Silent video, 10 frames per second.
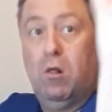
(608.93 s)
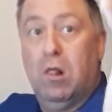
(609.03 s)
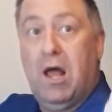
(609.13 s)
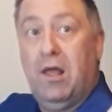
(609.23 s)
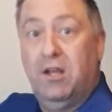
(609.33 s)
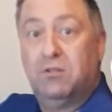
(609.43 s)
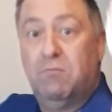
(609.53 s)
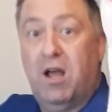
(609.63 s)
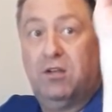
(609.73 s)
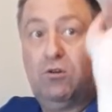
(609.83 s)
Like this,
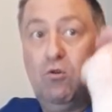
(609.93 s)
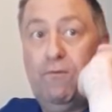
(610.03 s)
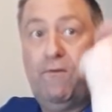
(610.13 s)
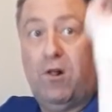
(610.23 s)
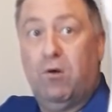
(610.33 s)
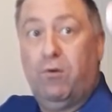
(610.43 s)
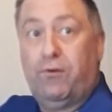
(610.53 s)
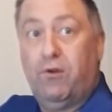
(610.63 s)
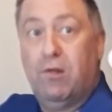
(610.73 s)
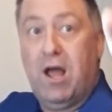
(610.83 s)
nice good follow
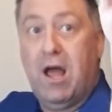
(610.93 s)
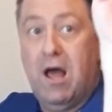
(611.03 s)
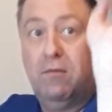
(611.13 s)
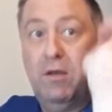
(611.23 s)
through like that.